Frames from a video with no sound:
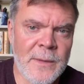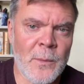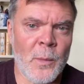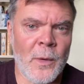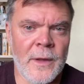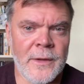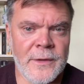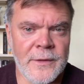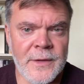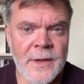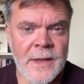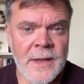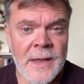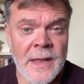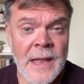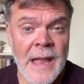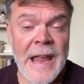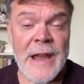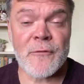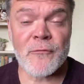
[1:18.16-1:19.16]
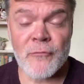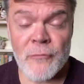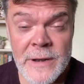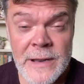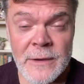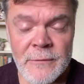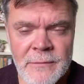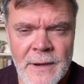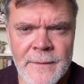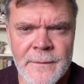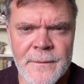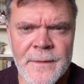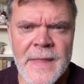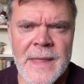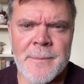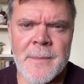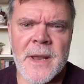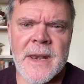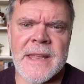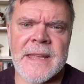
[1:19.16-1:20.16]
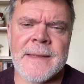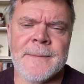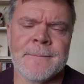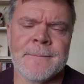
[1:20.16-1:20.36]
ones a real run for their money.